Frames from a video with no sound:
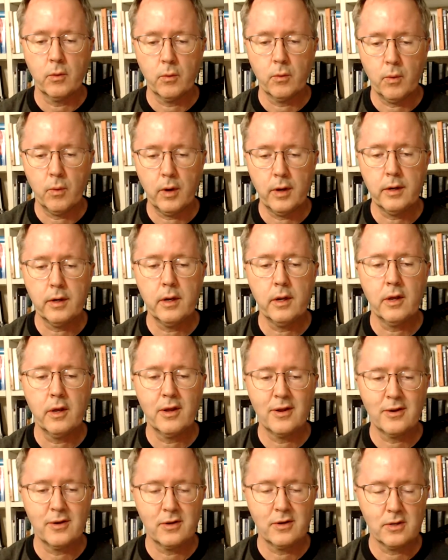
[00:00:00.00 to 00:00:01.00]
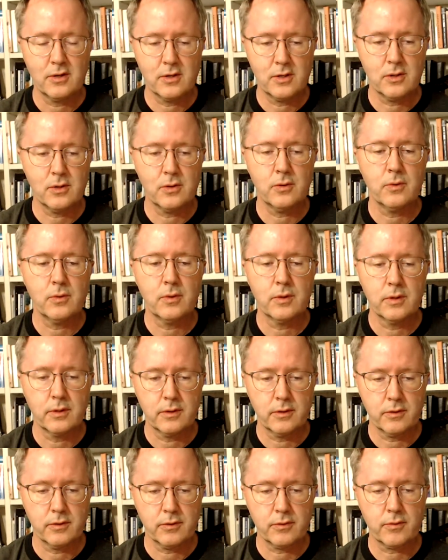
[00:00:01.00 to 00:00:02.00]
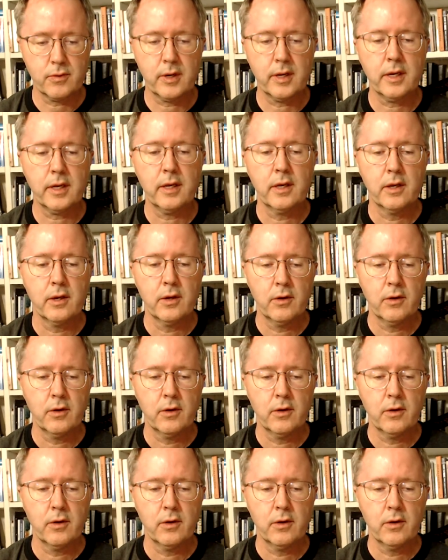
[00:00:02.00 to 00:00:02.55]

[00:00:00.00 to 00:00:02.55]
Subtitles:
1, 2, 3,